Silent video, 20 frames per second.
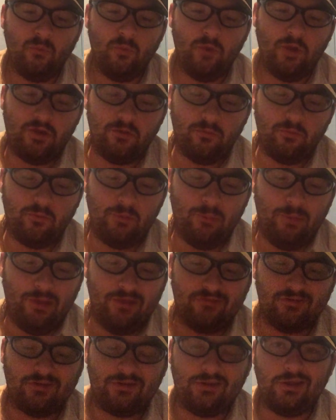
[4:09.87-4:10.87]
We
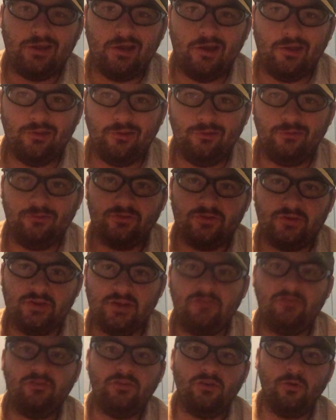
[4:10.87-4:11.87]
basically call those
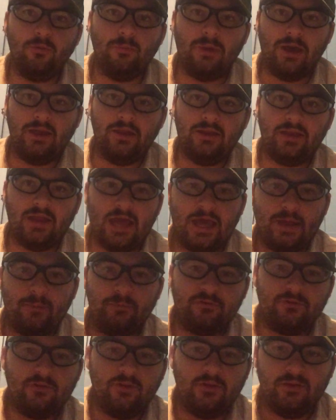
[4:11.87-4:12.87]
DCU modded
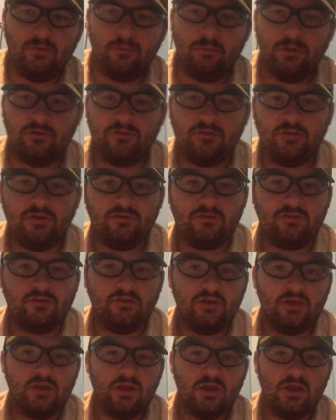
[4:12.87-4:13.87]
tops in the business.